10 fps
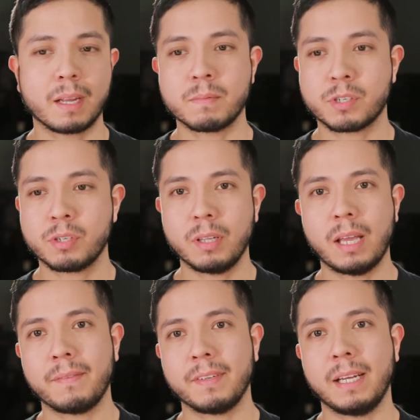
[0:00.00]
I'm sure a
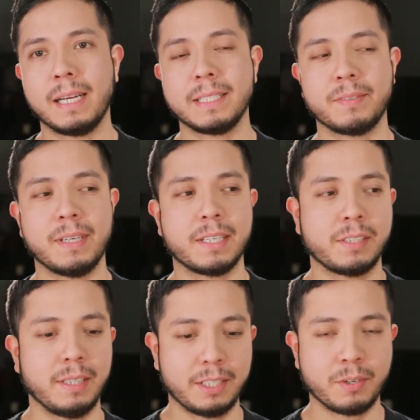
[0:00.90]
lot of you guys are
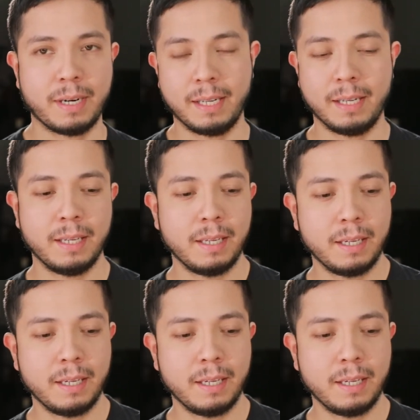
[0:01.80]
actually trying to